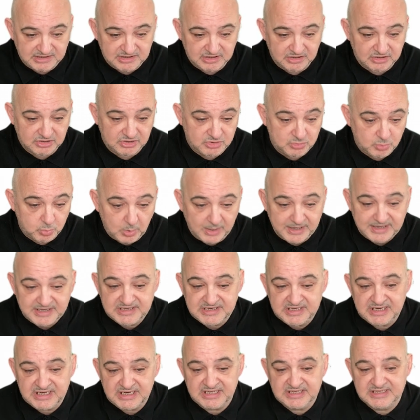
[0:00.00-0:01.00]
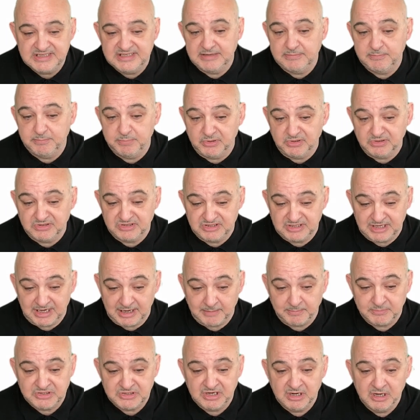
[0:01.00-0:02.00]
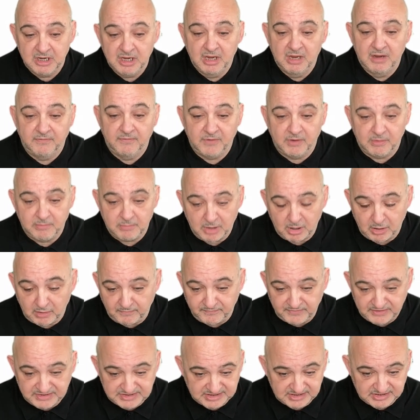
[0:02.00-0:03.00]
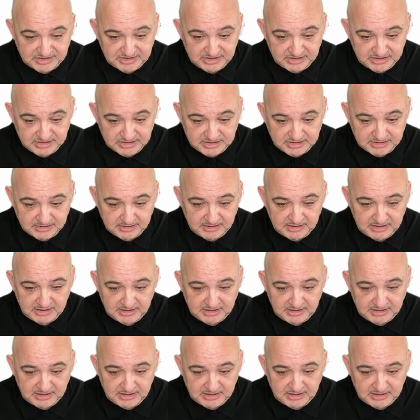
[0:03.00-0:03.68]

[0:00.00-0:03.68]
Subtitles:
So it's 20 simple steps for more visitors.